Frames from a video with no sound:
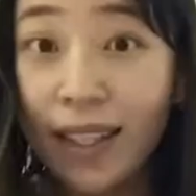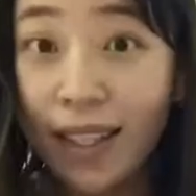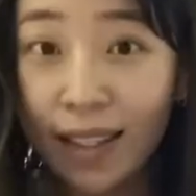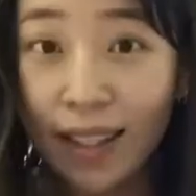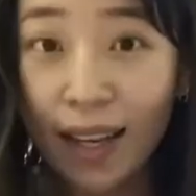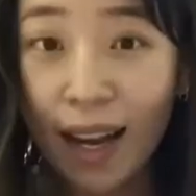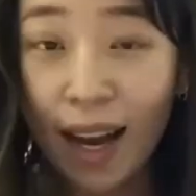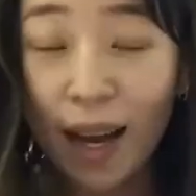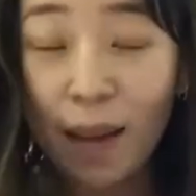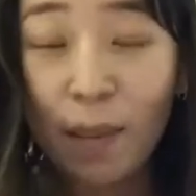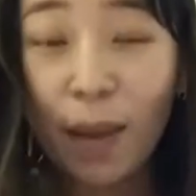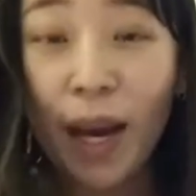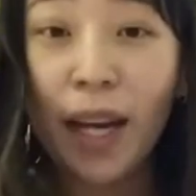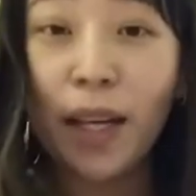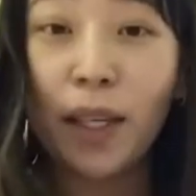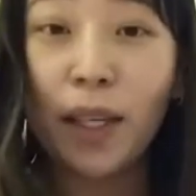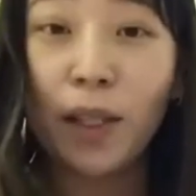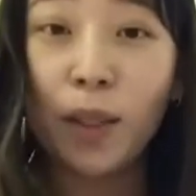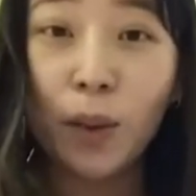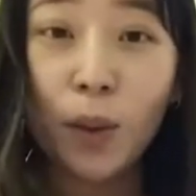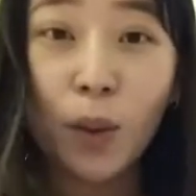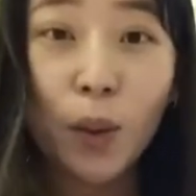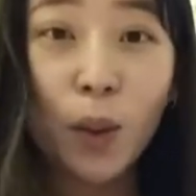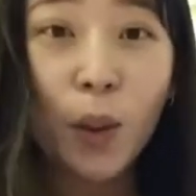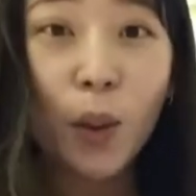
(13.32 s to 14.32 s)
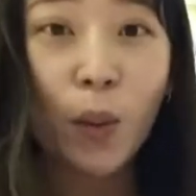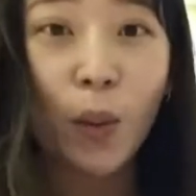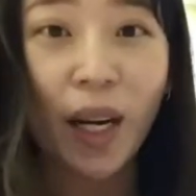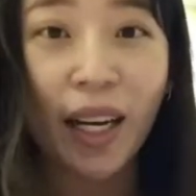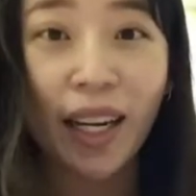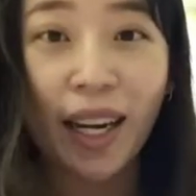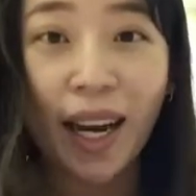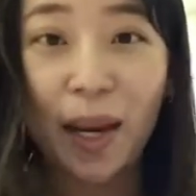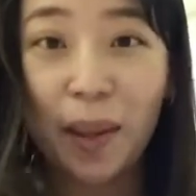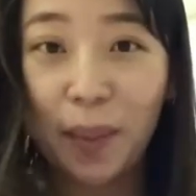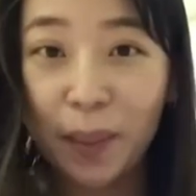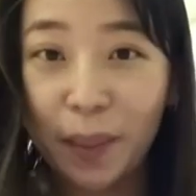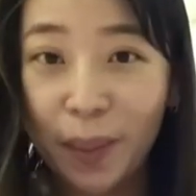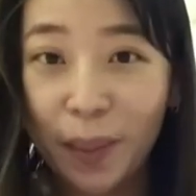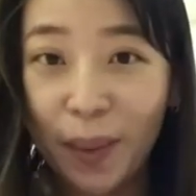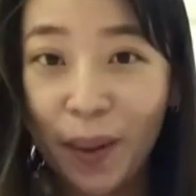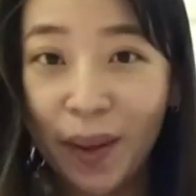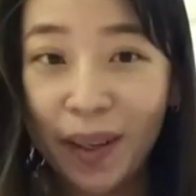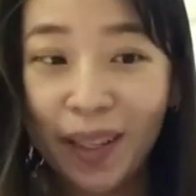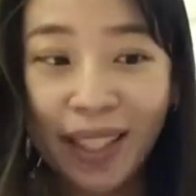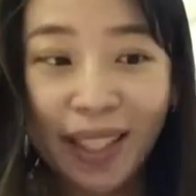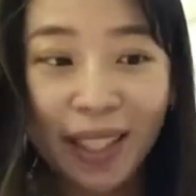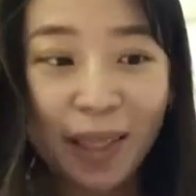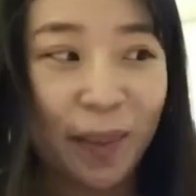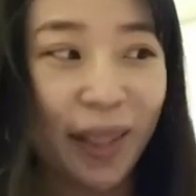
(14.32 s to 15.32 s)
time I know what I
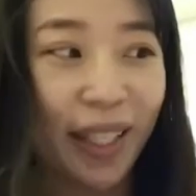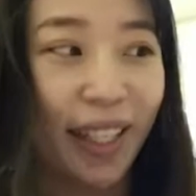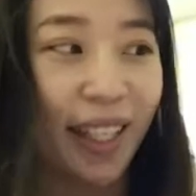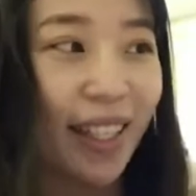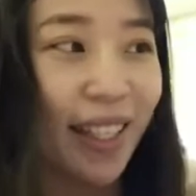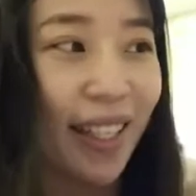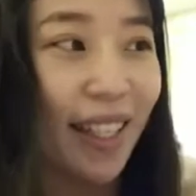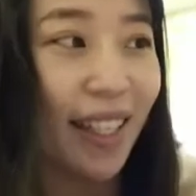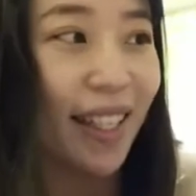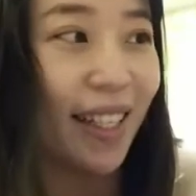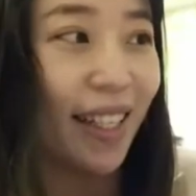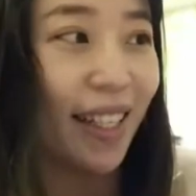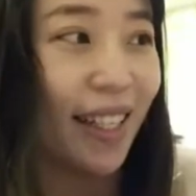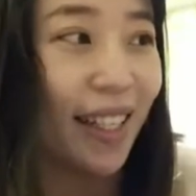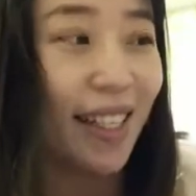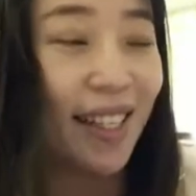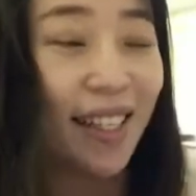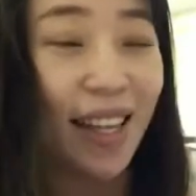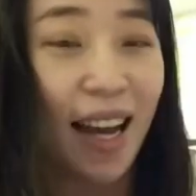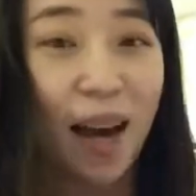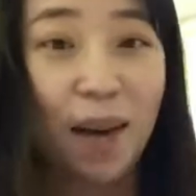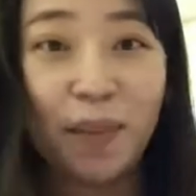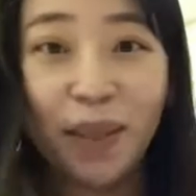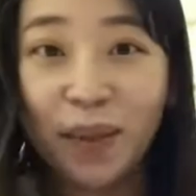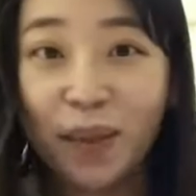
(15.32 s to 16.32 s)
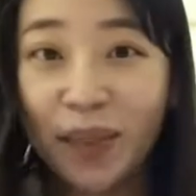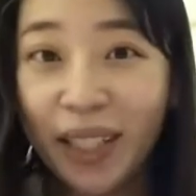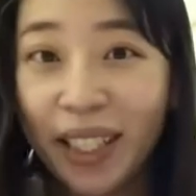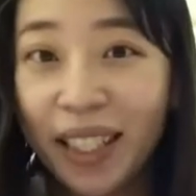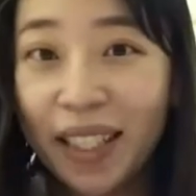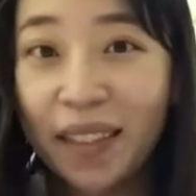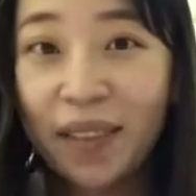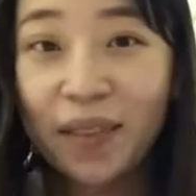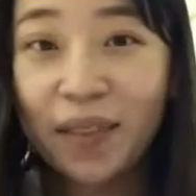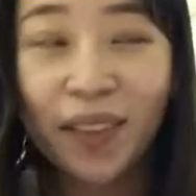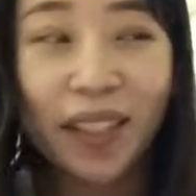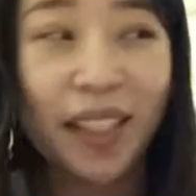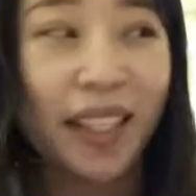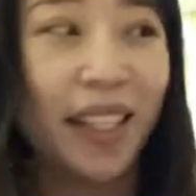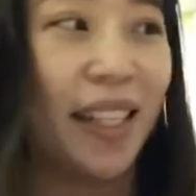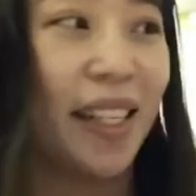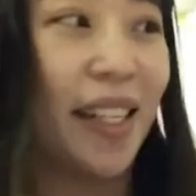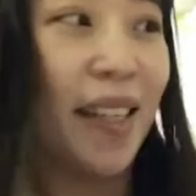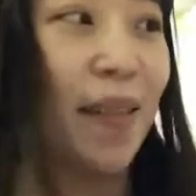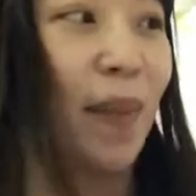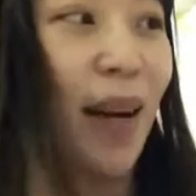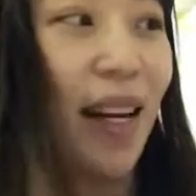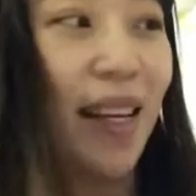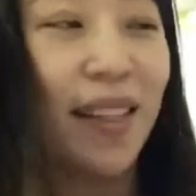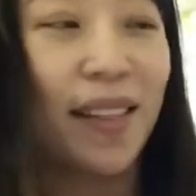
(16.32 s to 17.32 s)
bought because I've been waiting for this
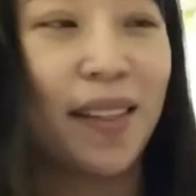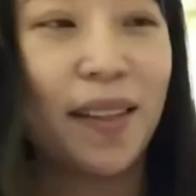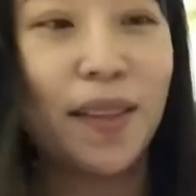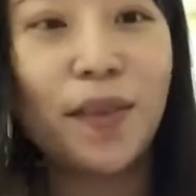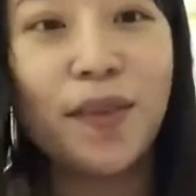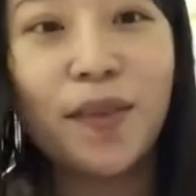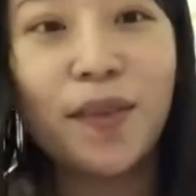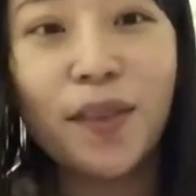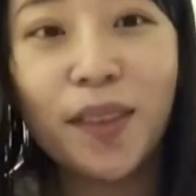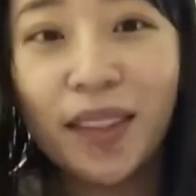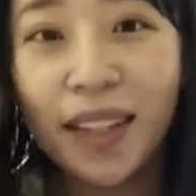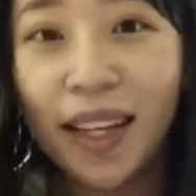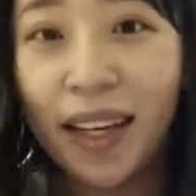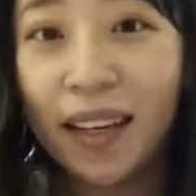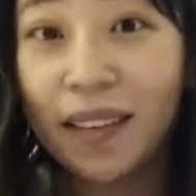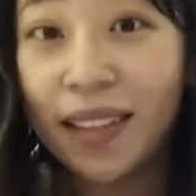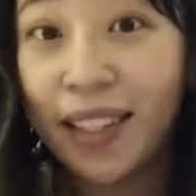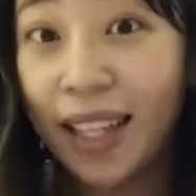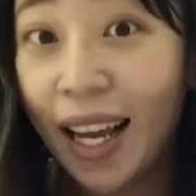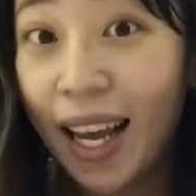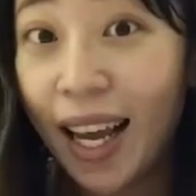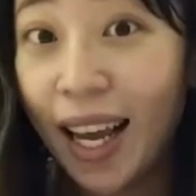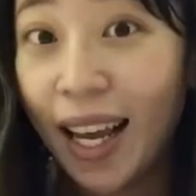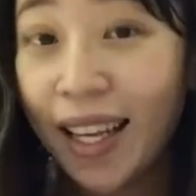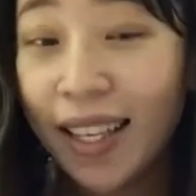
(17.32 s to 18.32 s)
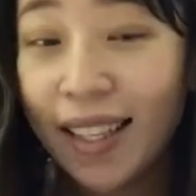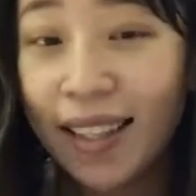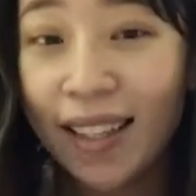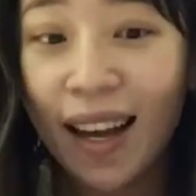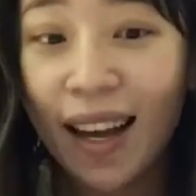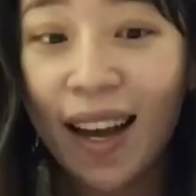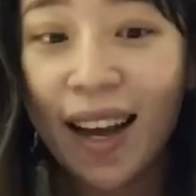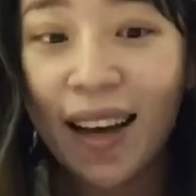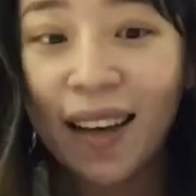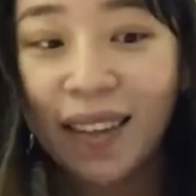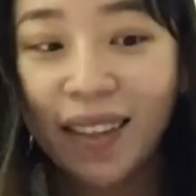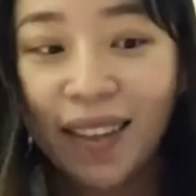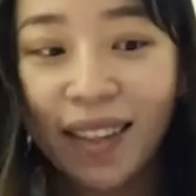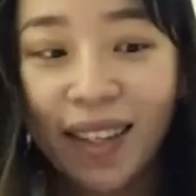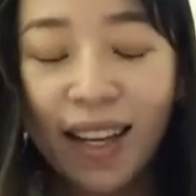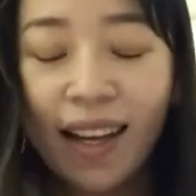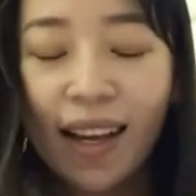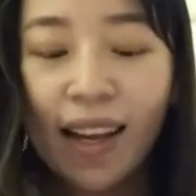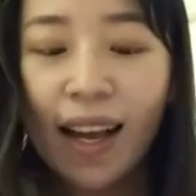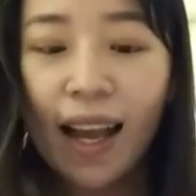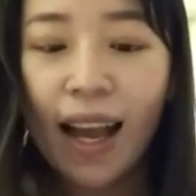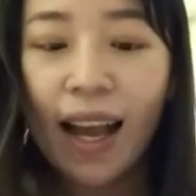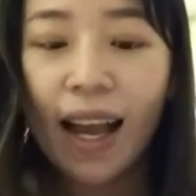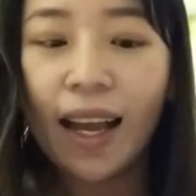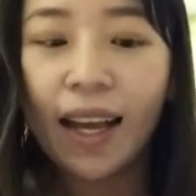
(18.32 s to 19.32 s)
parcel for like days now
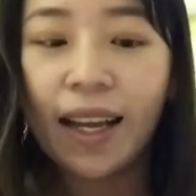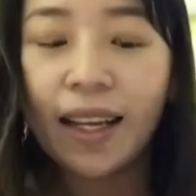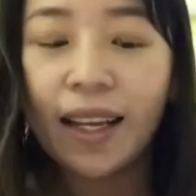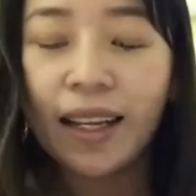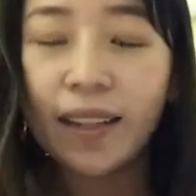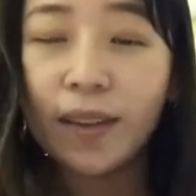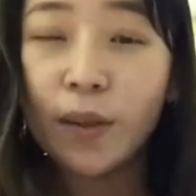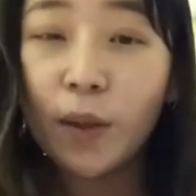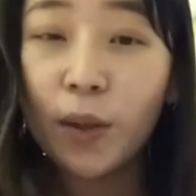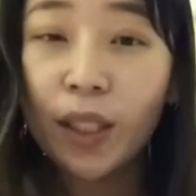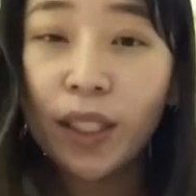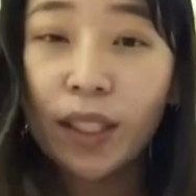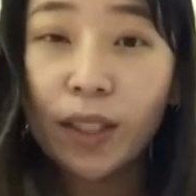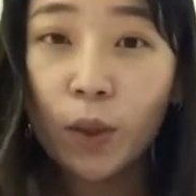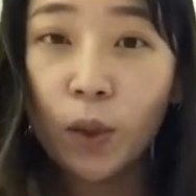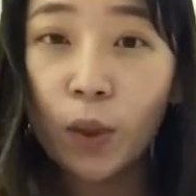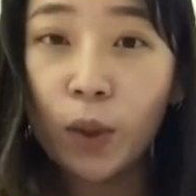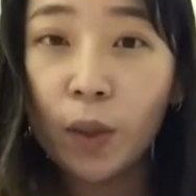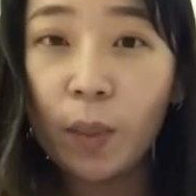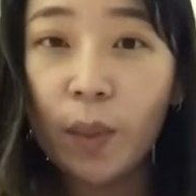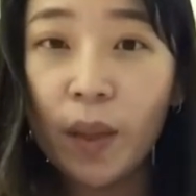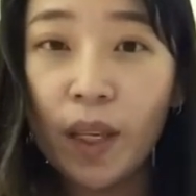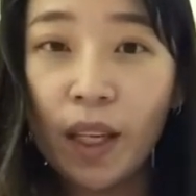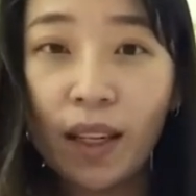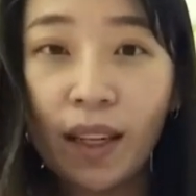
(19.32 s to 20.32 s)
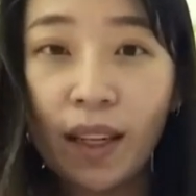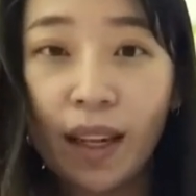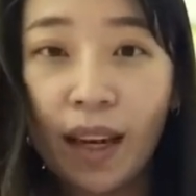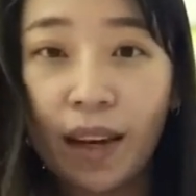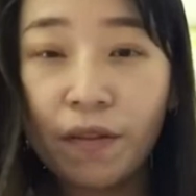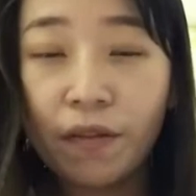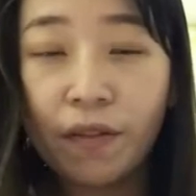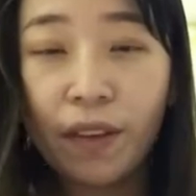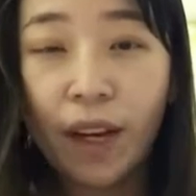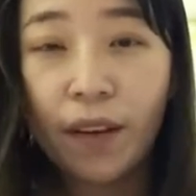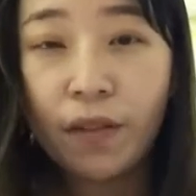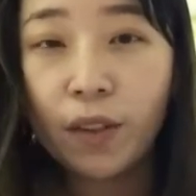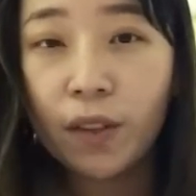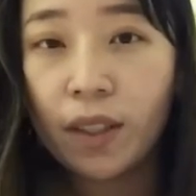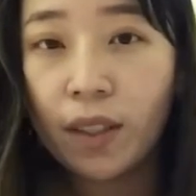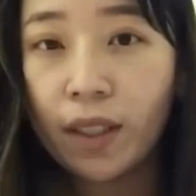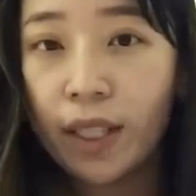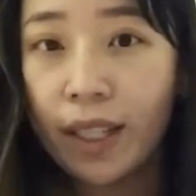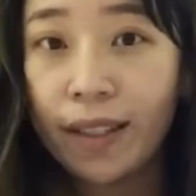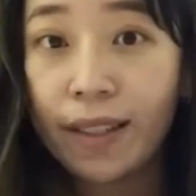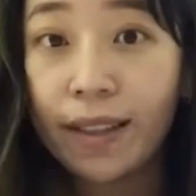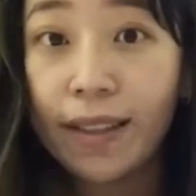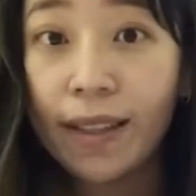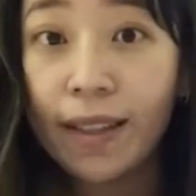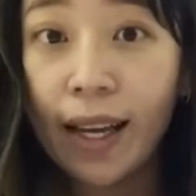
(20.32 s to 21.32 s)
and it only took me like 5 to
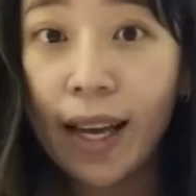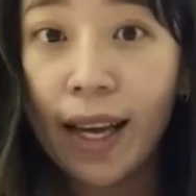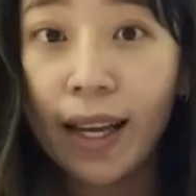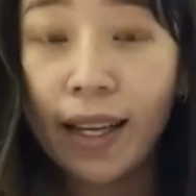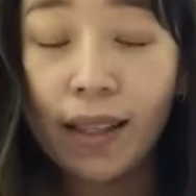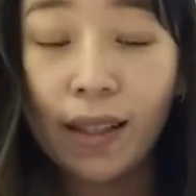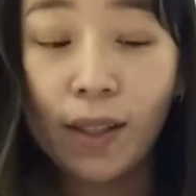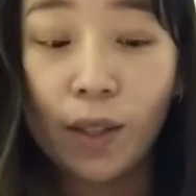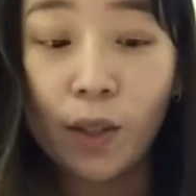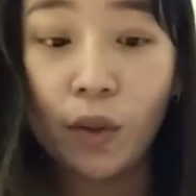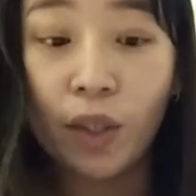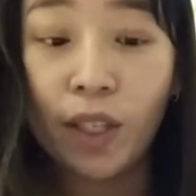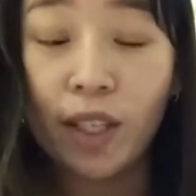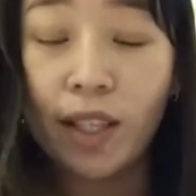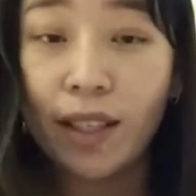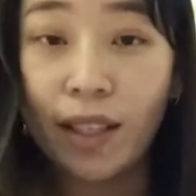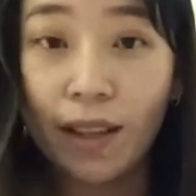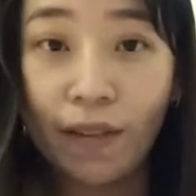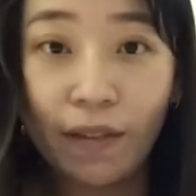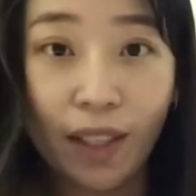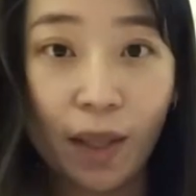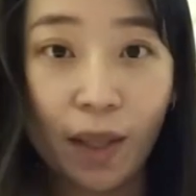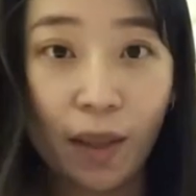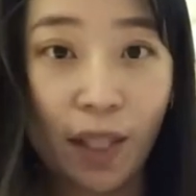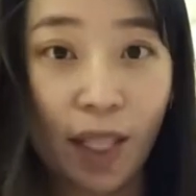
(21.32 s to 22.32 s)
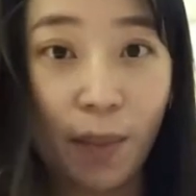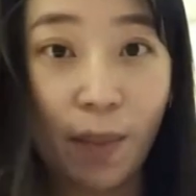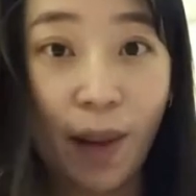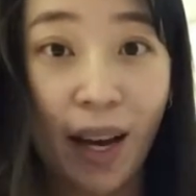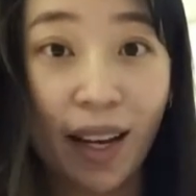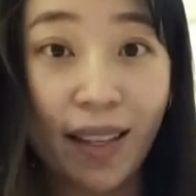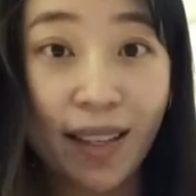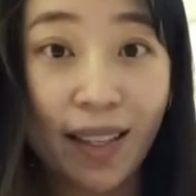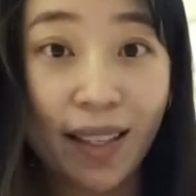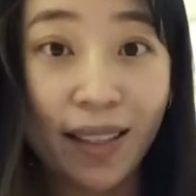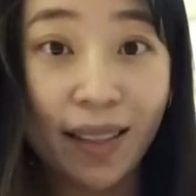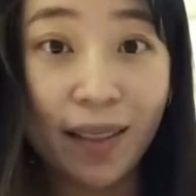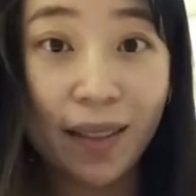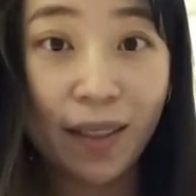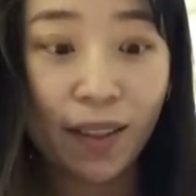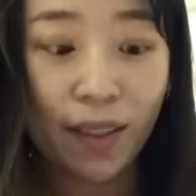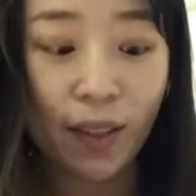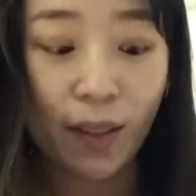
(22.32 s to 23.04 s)
6 days to receive this parcel.